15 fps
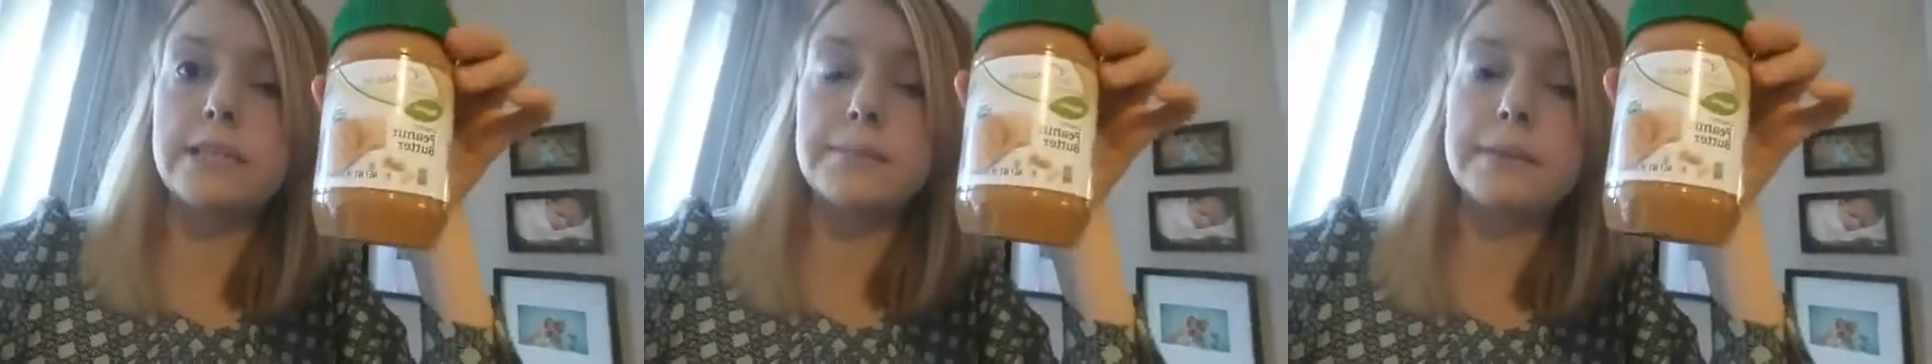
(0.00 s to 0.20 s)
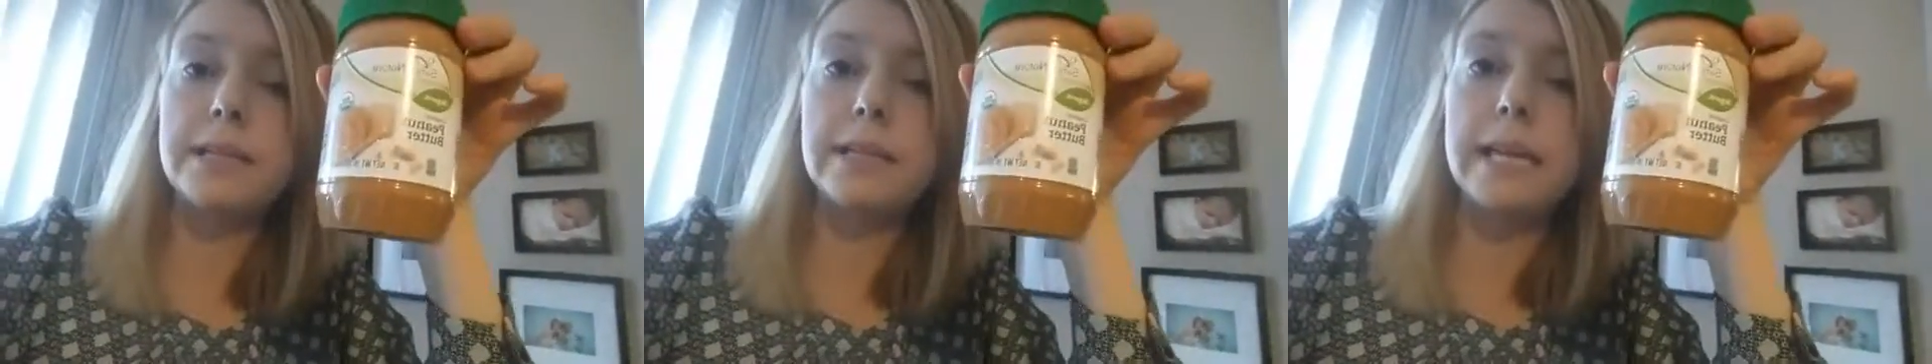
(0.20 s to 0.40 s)

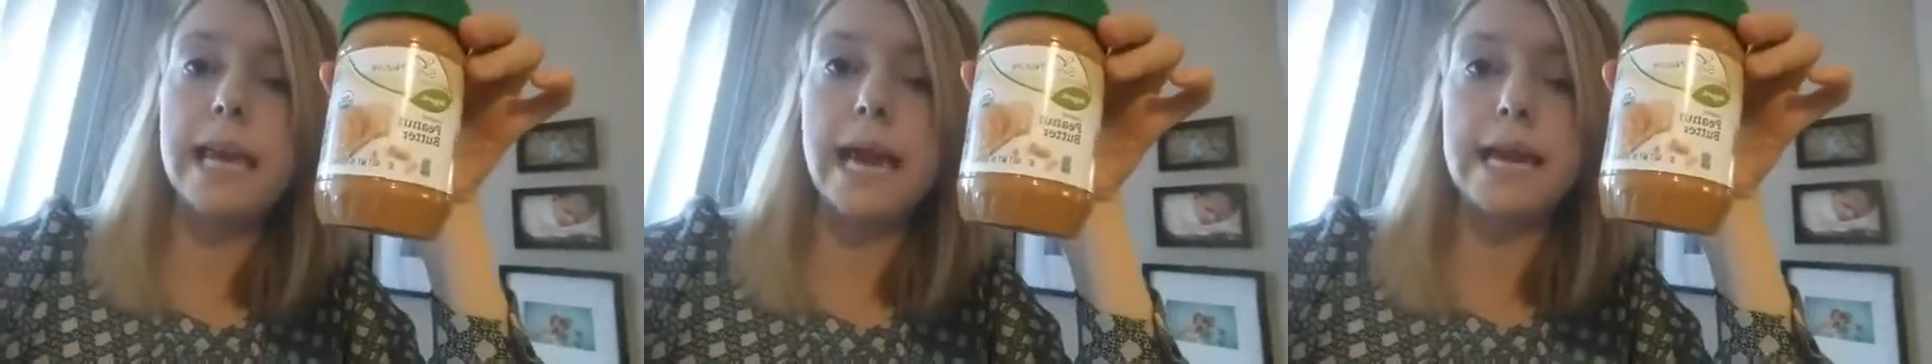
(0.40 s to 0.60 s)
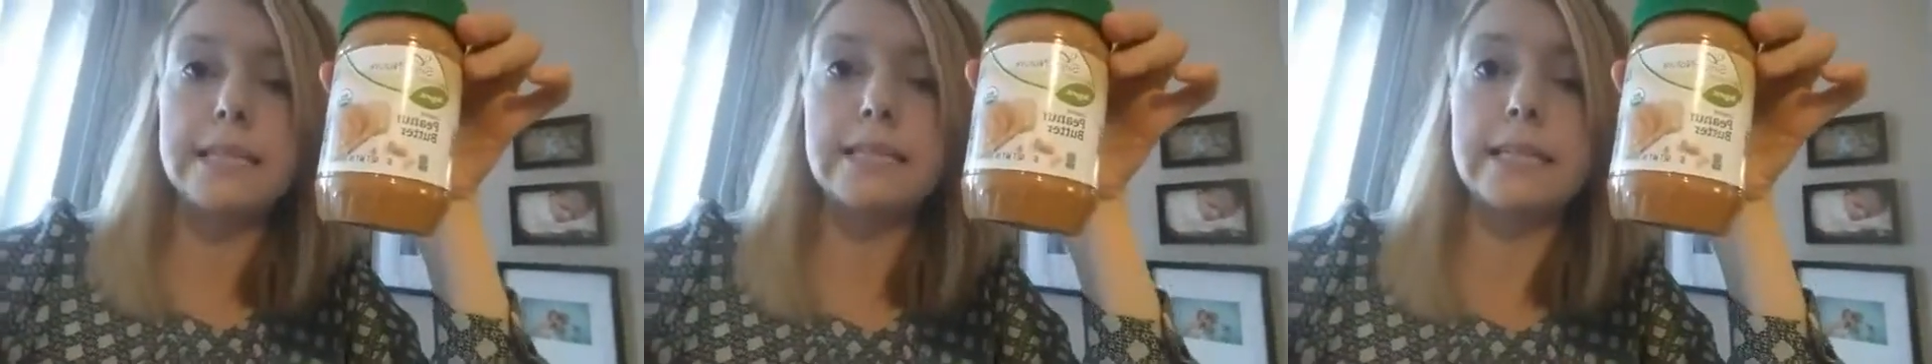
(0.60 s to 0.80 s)
It
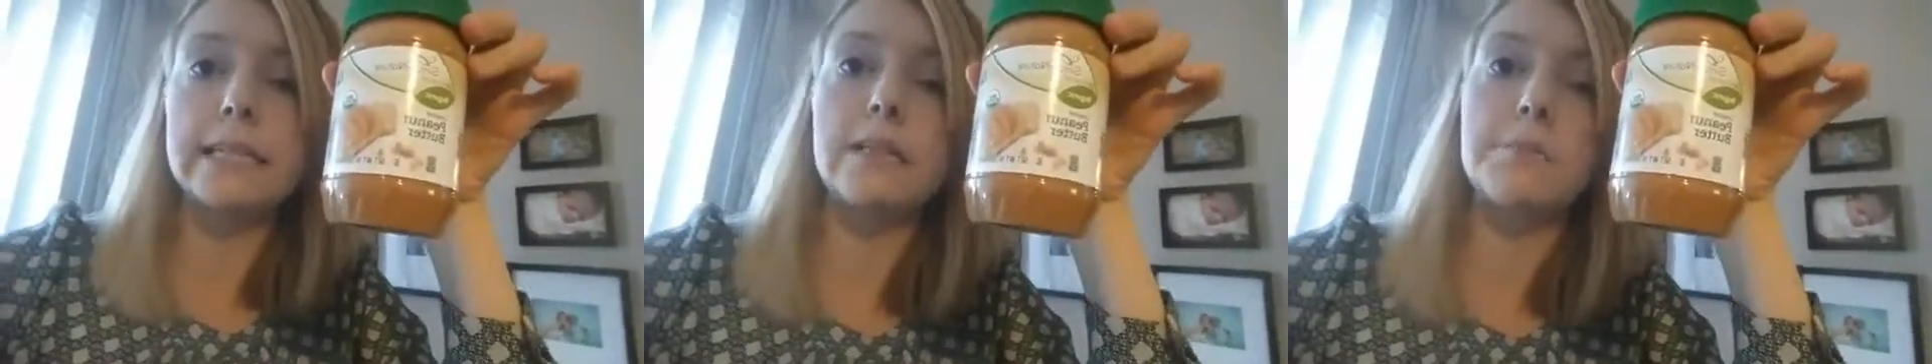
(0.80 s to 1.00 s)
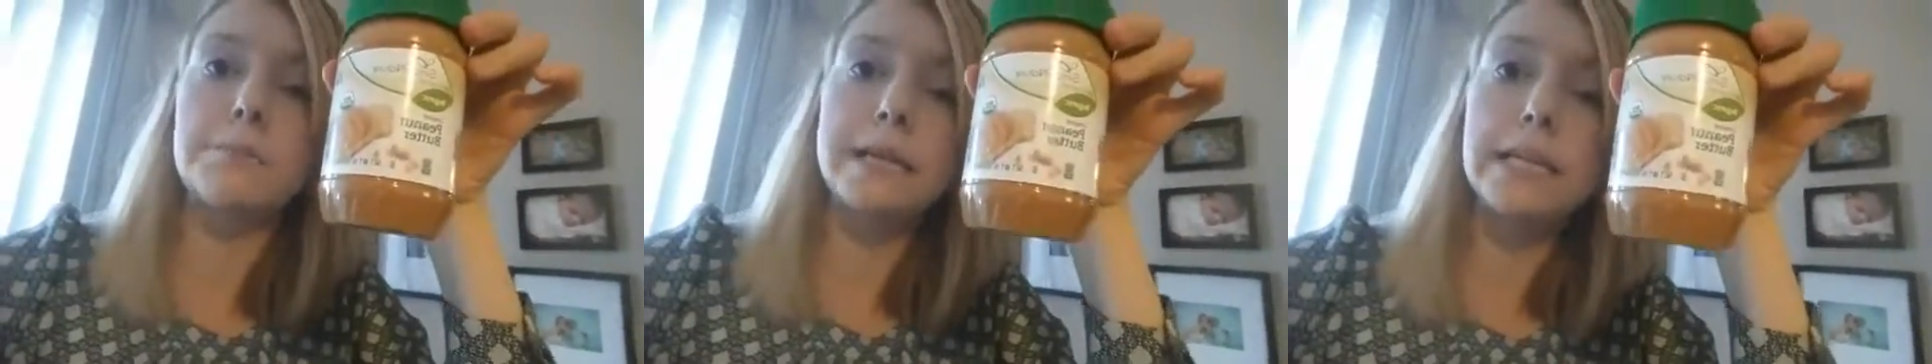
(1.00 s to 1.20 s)
typically has
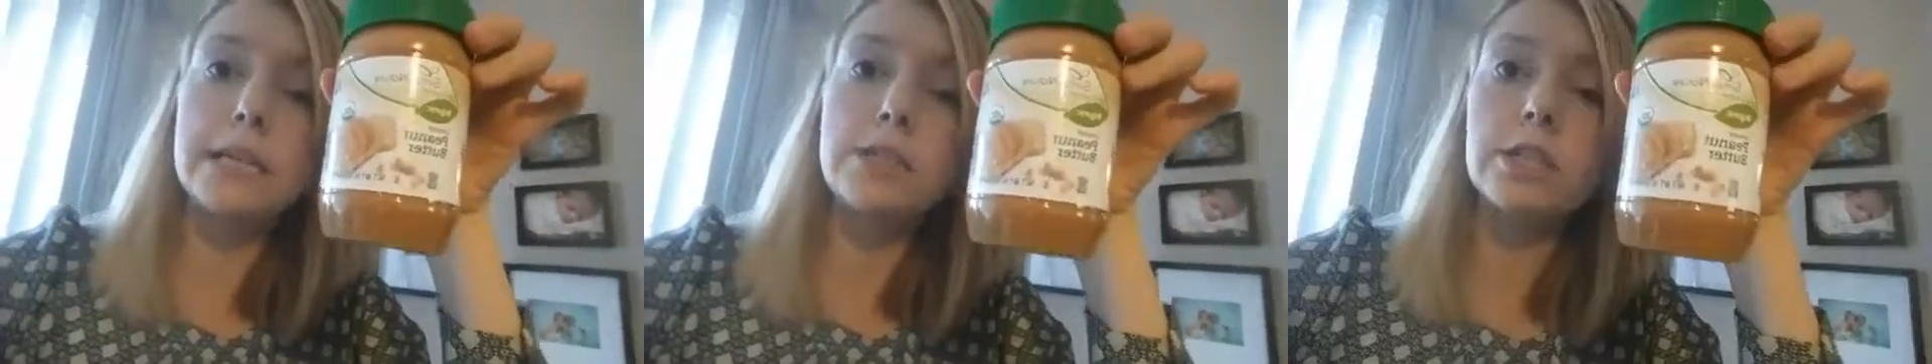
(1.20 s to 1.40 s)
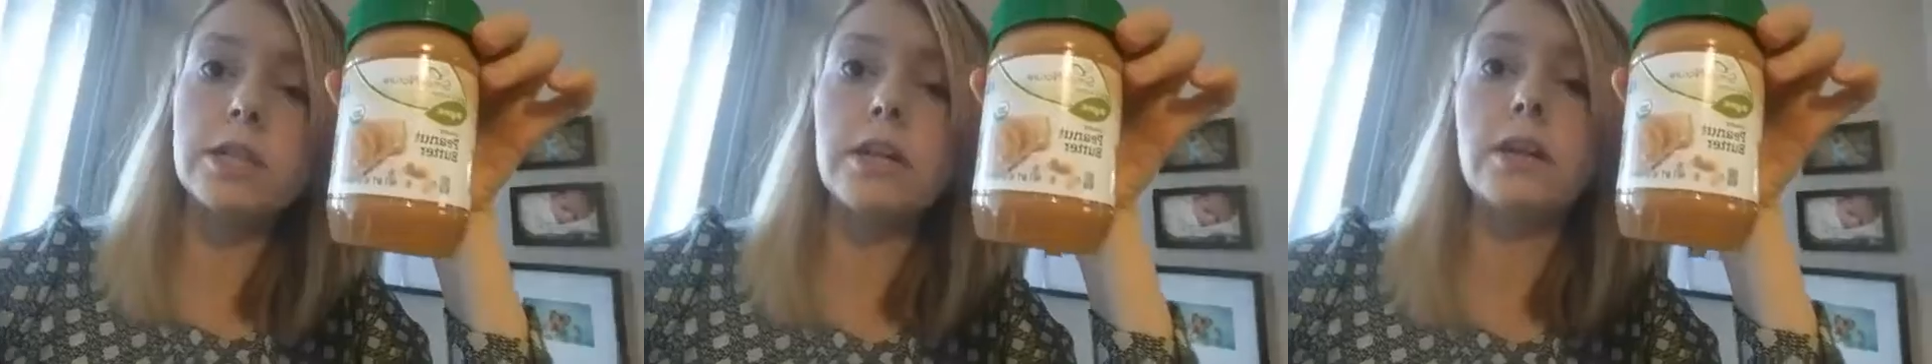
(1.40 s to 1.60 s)
like the
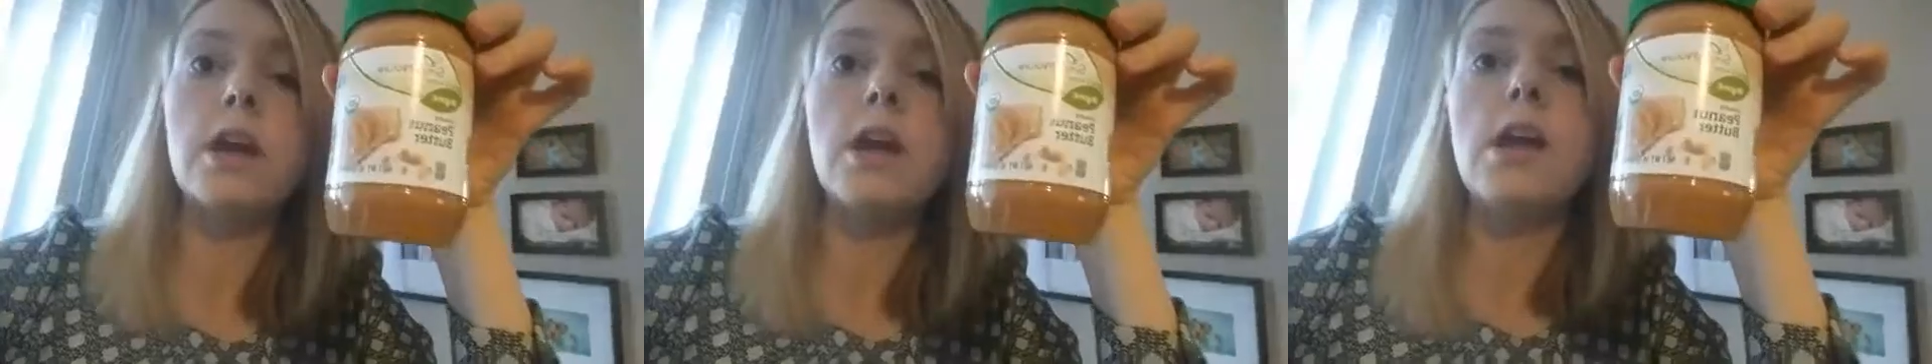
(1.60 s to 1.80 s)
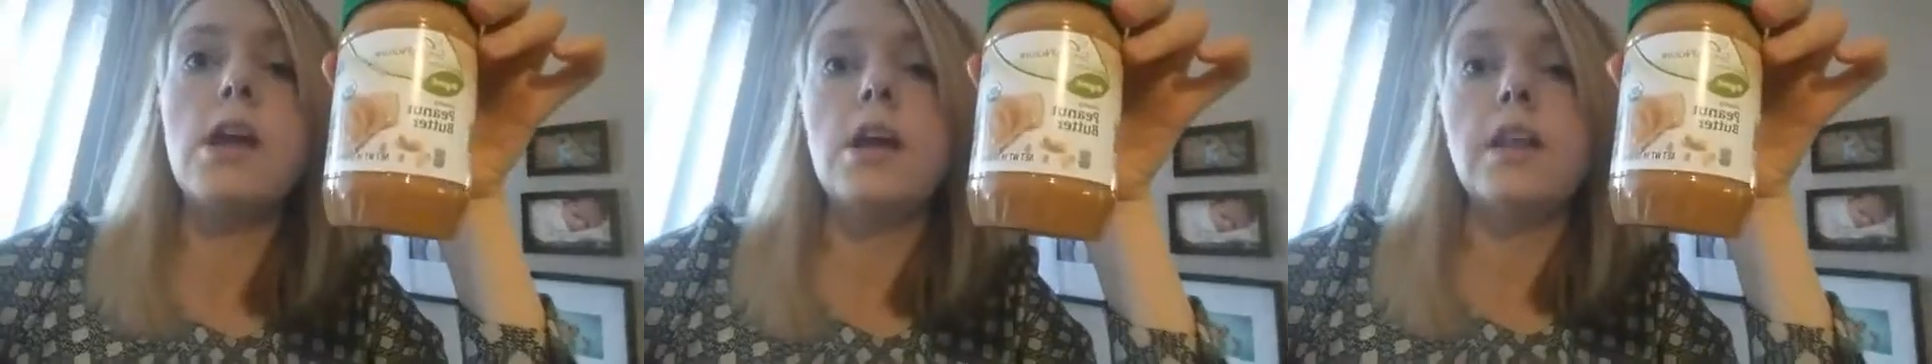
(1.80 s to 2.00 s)

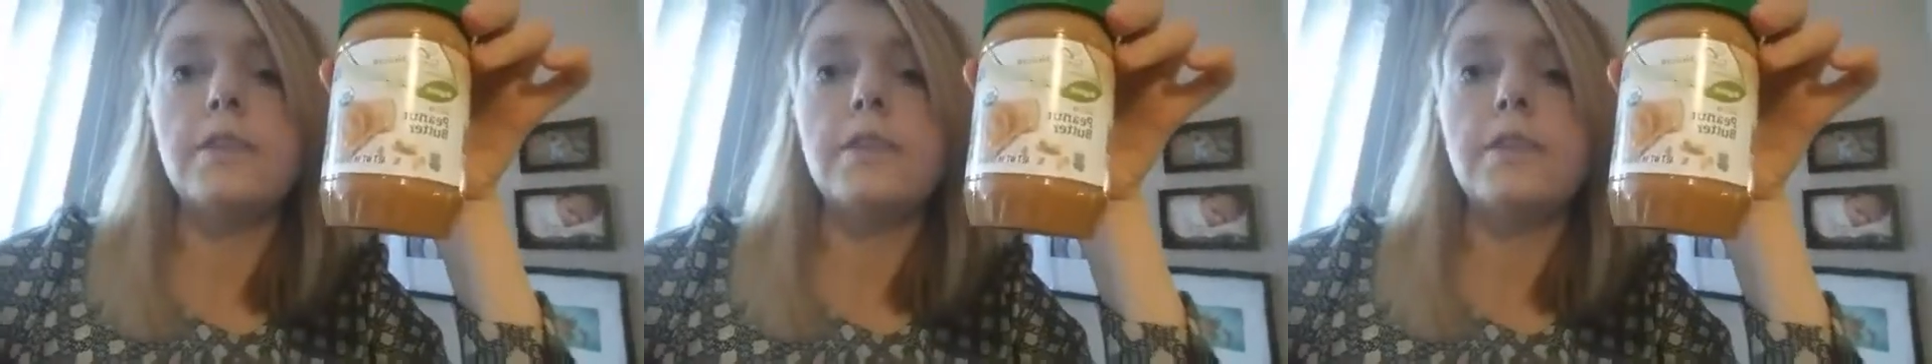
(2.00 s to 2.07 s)
picture,